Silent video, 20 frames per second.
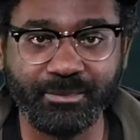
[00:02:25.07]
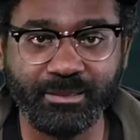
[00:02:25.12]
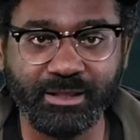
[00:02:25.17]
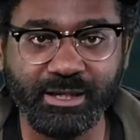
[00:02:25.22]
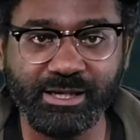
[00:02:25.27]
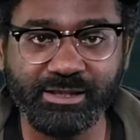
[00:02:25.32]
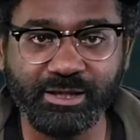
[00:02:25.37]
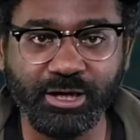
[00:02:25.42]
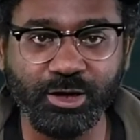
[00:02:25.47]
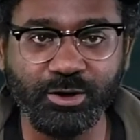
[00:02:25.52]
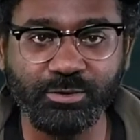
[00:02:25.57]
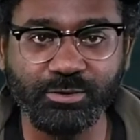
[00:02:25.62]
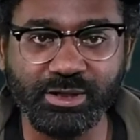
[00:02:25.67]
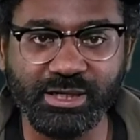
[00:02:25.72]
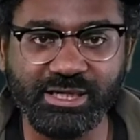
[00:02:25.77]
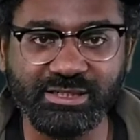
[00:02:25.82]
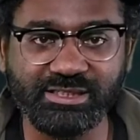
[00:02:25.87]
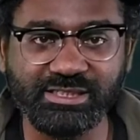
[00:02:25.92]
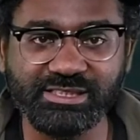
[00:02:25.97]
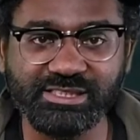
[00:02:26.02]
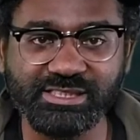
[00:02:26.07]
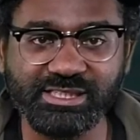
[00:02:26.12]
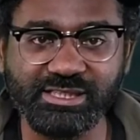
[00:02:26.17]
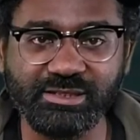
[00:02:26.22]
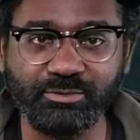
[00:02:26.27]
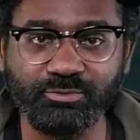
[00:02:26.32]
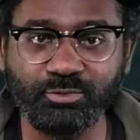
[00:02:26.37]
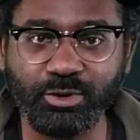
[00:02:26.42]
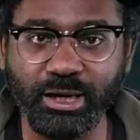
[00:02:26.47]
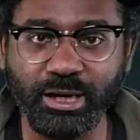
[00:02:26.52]
He don't. He just see
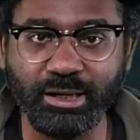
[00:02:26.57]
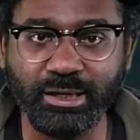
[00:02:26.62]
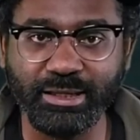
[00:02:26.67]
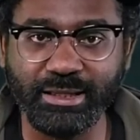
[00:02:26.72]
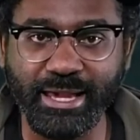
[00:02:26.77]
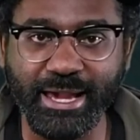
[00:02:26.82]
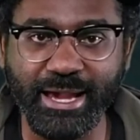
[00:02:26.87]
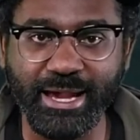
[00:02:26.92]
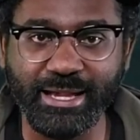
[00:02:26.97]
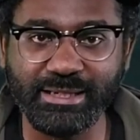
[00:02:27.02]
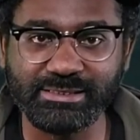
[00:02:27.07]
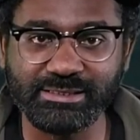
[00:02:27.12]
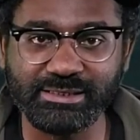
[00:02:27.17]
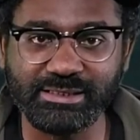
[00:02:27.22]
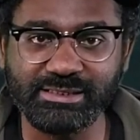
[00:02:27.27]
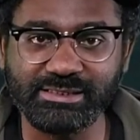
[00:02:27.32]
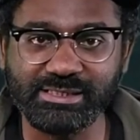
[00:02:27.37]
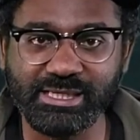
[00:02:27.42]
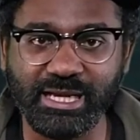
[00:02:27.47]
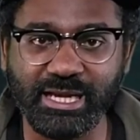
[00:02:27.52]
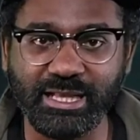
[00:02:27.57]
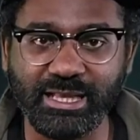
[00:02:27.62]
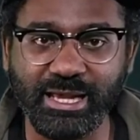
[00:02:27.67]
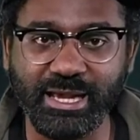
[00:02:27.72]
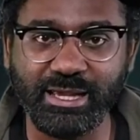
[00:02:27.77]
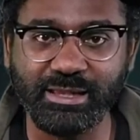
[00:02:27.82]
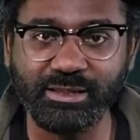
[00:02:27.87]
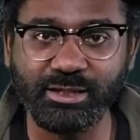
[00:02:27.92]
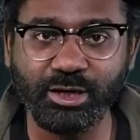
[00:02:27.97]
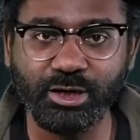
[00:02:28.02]
them run out of gas, and he's kind of
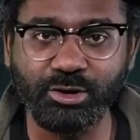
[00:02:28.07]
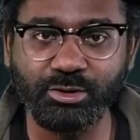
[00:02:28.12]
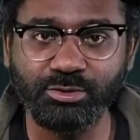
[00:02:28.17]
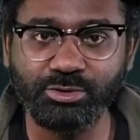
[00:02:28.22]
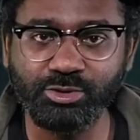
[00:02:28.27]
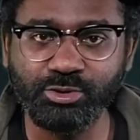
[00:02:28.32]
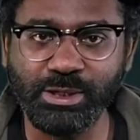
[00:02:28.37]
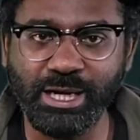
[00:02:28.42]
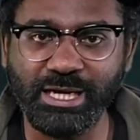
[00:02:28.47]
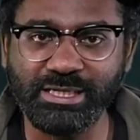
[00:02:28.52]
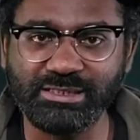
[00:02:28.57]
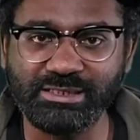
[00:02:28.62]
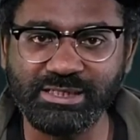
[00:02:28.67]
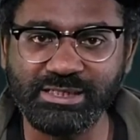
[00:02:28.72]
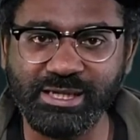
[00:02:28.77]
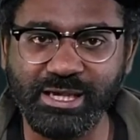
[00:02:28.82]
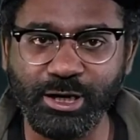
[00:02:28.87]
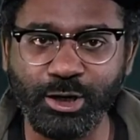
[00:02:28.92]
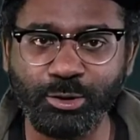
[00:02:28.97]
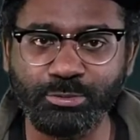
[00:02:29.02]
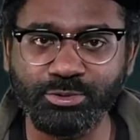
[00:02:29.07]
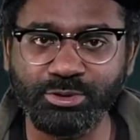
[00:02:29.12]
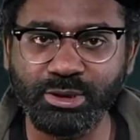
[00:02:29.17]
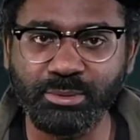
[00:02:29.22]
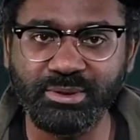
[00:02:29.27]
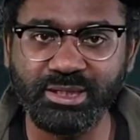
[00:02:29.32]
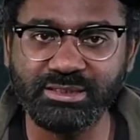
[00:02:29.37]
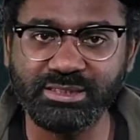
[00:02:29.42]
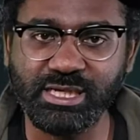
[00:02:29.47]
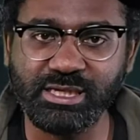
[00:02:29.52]
like, "Yo, you guys need help. You need
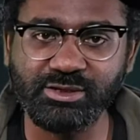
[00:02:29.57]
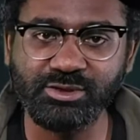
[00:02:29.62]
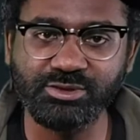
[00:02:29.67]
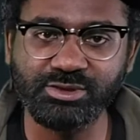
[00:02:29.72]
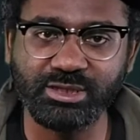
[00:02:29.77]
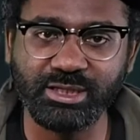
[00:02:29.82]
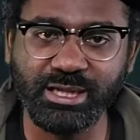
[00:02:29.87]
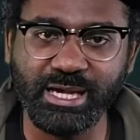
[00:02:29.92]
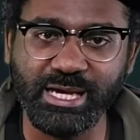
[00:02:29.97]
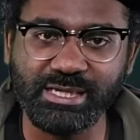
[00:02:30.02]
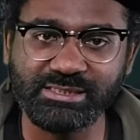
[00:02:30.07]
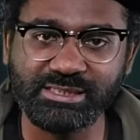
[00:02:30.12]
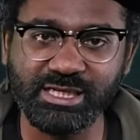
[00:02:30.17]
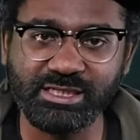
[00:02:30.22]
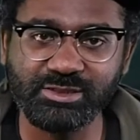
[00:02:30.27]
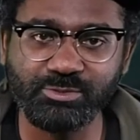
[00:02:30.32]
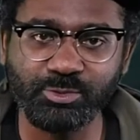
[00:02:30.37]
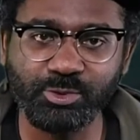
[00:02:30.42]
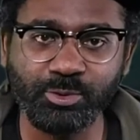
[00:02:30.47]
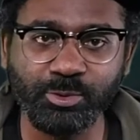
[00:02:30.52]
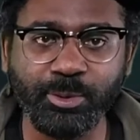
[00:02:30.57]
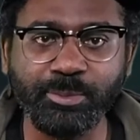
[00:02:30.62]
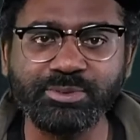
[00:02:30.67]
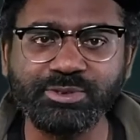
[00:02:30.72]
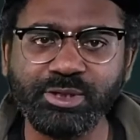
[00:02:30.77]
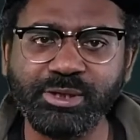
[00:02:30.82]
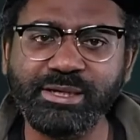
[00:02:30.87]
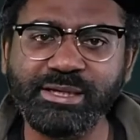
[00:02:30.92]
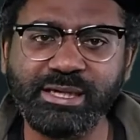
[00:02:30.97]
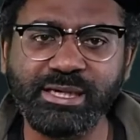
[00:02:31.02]
me to take you to the gas station." Whoop, whoop.
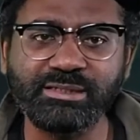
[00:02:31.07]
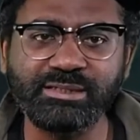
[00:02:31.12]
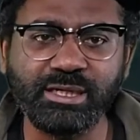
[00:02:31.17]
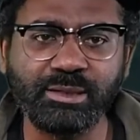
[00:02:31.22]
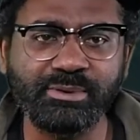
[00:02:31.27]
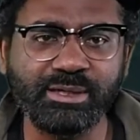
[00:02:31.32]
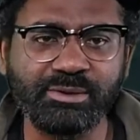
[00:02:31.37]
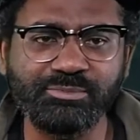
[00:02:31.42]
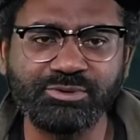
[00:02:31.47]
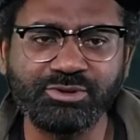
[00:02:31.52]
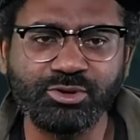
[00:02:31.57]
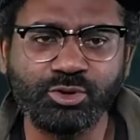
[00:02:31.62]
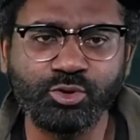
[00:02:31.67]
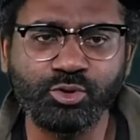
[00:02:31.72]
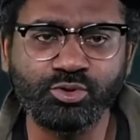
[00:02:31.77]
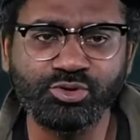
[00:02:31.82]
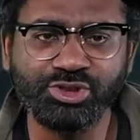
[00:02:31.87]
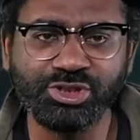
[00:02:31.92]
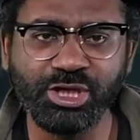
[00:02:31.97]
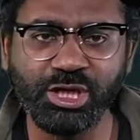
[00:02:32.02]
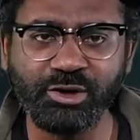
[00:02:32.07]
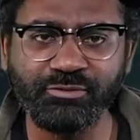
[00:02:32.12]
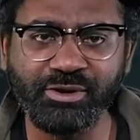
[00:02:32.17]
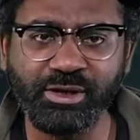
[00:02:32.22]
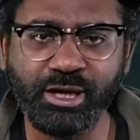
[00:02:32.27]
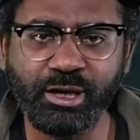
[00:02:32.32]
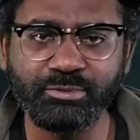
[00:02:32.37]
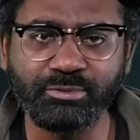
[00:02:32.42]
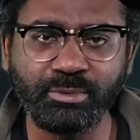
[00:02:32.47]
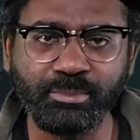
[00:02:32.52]
So he ends up. He was a cool sheriff. He
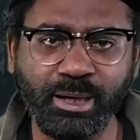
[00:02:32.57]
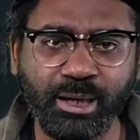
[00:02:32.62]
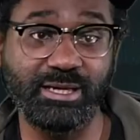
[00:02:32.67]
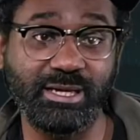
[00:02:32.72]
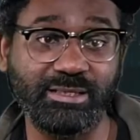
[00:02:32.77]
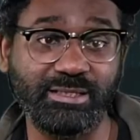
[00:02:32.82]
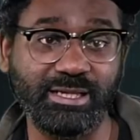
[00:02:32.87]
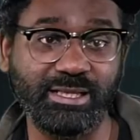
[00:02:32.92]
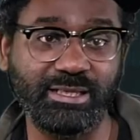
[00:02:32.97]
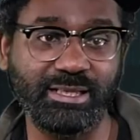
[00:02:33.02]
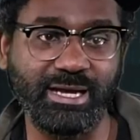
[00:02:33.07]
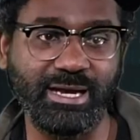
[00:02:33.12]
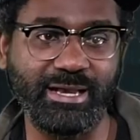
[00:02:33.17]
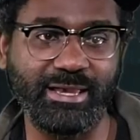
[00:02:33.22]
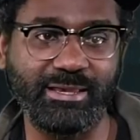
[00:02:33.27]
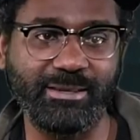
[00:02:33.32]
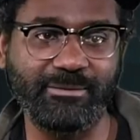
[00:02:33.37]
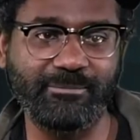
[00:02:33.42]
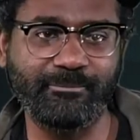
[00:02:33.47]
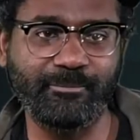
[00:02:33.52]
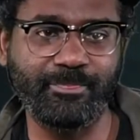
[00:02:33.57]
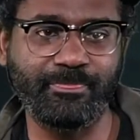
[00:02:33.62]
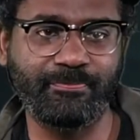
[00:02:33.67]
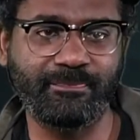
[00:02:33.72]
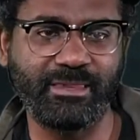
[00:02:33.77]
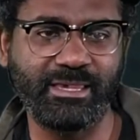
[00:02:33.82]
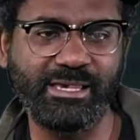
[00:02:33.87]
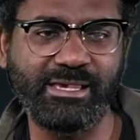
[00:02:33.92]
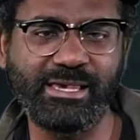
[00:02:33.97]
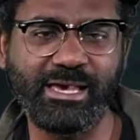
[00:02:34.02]
helped them out, and then like
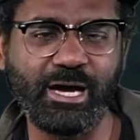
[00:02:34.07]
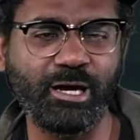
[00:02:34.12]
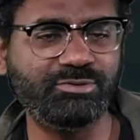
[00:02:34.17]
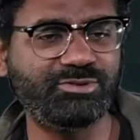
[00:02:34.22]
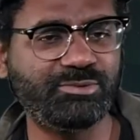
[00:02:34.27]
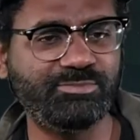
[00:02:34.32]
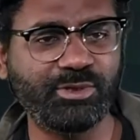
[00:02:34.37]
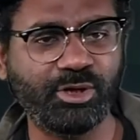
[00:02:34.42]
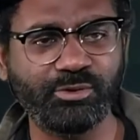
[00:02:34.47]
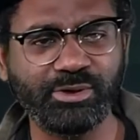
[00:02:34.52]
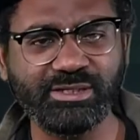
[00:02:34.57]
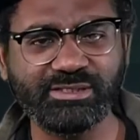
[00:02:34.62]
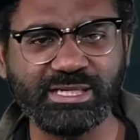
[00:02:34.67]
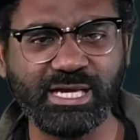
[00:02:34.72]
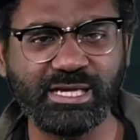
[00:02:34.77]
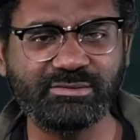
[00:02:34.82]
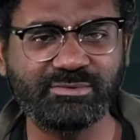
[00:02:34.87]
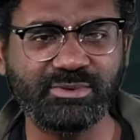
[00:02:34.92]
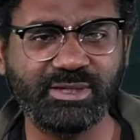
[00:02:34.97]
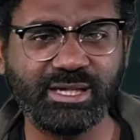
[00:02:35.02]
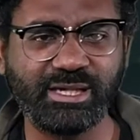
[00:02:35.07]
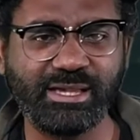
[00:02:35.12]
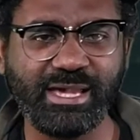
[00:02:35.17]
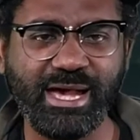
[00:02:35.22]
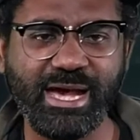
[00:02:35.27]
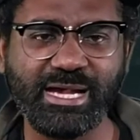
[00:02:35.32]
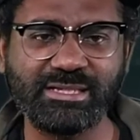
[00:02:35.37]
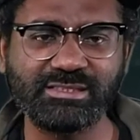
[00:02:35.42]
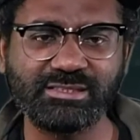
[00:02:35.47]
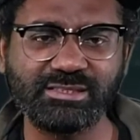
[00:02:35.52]
he helps him know he takes him to get
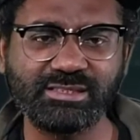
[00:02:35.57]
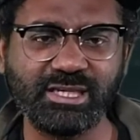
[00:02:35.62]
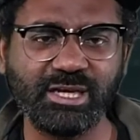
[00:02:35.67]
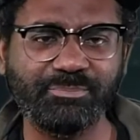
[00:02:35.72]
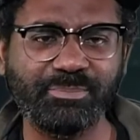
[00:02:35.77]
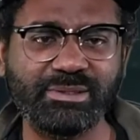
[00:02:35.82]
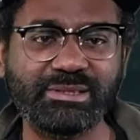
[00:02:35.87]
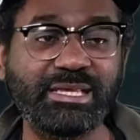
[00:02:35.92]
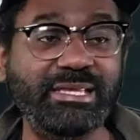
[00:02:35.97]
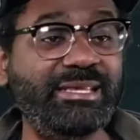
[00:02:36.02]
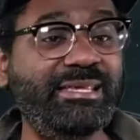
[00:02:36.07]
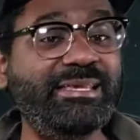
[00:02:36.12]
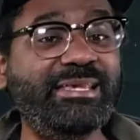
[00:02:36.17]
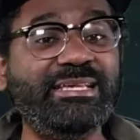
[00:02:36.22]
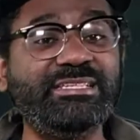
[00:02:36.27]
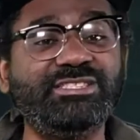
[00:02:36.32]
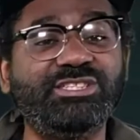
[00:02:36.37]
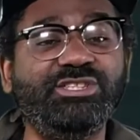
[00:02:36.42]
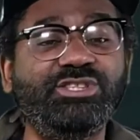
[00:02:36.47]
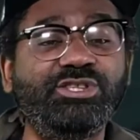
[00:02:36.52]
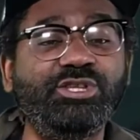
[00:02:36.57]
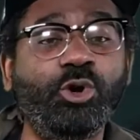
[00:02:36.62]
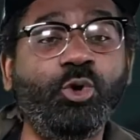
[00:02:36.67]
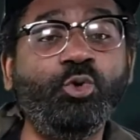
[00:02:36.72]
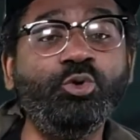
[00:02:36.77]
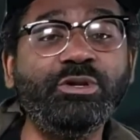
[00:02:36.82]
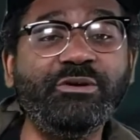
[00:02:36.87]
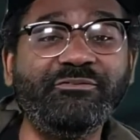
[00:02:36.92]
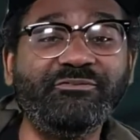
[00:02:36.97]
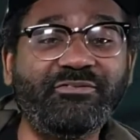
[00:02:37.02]
gas and stuff but then he gets
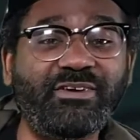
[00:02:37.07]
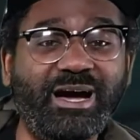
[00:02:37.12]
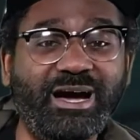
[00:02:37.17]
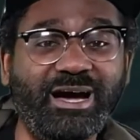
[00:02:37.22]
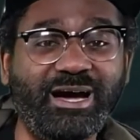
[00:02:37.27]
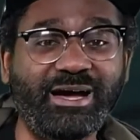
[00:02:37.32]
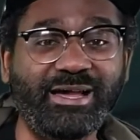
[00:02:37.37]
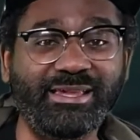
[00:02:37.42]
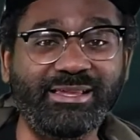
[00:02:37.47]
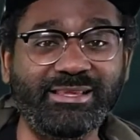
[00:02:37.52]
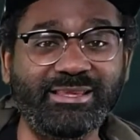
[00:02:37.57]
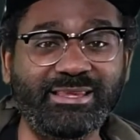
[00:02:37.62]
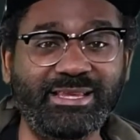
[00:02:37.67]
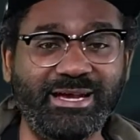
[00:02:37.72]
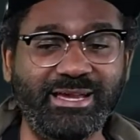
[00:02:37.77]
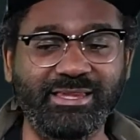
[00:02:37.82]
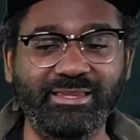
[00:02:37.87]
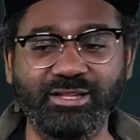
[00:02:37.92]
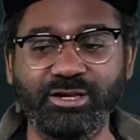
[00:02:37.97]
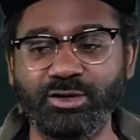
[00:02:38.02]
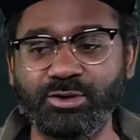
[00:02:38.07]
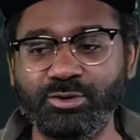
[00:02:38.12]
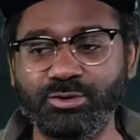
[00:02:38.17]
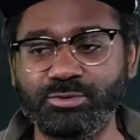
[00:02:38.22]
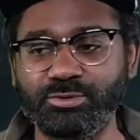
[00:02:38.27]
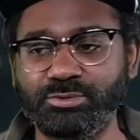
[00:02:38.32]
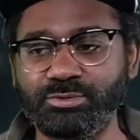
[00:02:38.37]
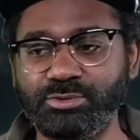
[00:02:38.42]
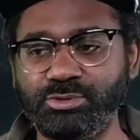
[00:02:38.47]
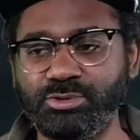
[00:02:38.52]
notified like
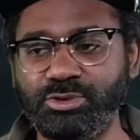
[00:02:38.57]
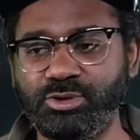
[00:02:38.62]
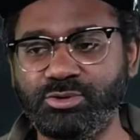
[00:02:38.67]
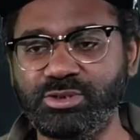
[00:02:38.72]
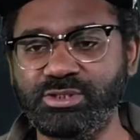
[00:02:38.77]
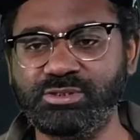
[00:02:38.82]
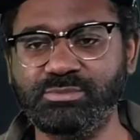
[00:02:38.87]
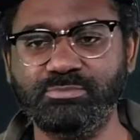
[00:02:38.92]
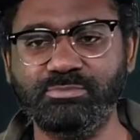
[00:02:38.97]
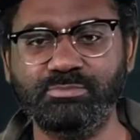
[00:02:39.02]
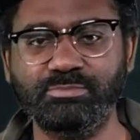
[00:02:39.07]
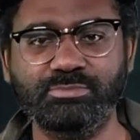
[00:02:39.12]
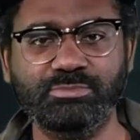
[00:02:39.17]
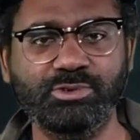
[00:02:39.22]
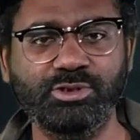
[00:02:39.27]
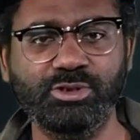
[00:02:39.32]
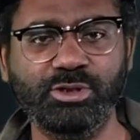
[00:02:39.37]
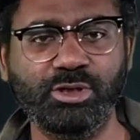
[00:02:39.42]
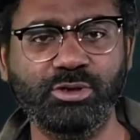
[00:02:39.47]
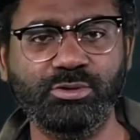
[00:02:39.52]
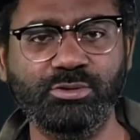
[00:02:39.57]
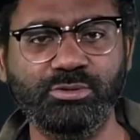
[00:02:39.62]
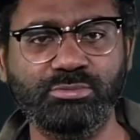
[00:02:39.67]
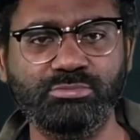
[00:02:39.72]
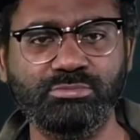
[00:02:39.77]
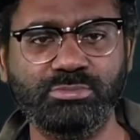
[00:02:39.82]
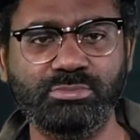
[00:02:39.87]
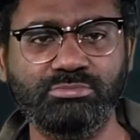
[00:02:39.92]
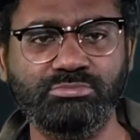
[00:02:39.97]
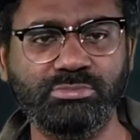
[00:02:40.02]
yo you know it's you know
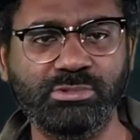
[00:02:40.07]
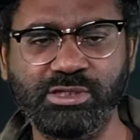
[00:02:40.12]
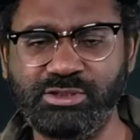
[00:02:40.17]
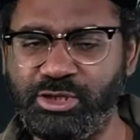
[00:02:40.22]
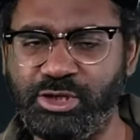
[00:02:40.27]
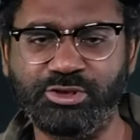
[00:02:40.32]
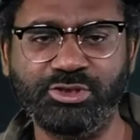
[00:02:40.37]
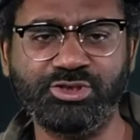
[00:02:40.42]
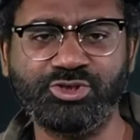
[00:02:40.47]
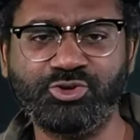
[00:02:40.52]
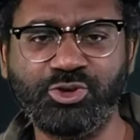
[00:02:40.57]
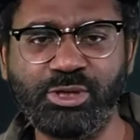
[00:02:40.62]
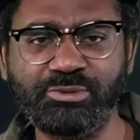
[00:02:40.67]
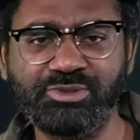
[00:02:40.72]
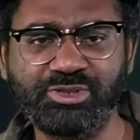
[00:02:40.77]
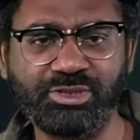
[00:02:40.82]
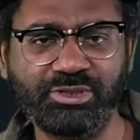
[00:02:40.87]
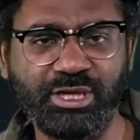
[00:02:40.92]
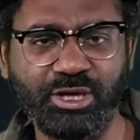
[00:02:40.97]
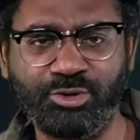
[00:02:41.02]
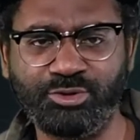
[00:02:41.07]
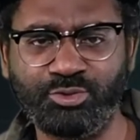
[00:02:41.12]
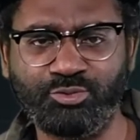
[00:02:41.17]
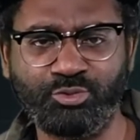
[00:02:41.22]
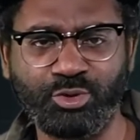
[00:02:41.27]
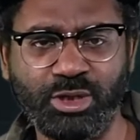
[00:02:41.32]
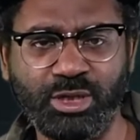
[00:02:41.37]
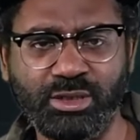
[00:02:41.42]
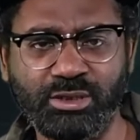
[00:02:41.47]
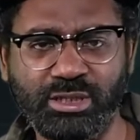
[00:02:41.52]
their description they're on the
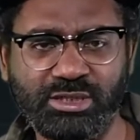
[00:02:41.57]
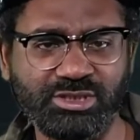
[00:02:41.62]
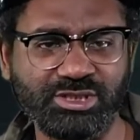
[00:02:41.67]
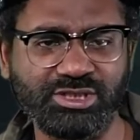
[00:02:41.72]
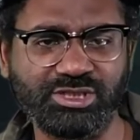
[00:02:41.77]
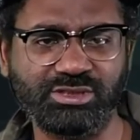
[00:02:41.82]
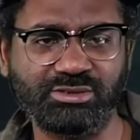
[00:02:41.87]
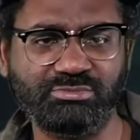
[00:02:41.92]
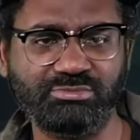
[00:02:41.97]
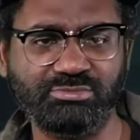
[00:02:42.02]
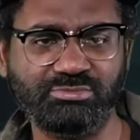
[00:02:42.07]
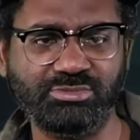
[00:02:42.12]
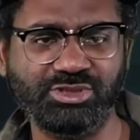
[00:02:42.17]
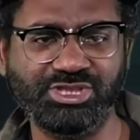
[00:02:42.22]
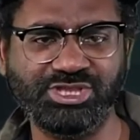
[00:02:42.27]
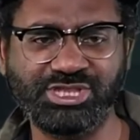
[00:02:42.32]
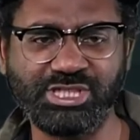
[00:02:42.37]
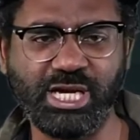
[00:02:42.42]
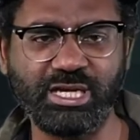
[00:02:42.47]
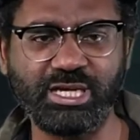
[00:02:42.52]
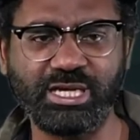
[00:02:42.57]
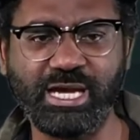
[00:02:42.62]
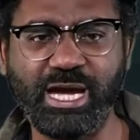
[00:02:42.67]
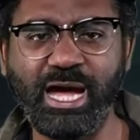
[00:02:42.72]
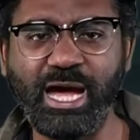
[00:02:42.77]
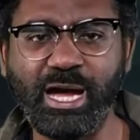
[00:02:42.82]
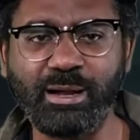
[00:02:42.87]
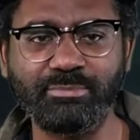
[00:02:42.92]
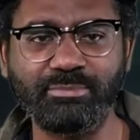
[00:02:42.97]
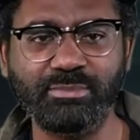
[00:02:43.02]
run they just shot a
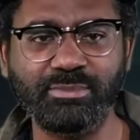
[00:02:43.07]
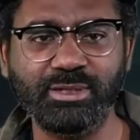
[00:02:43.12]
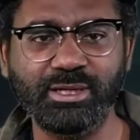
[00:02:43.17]
cop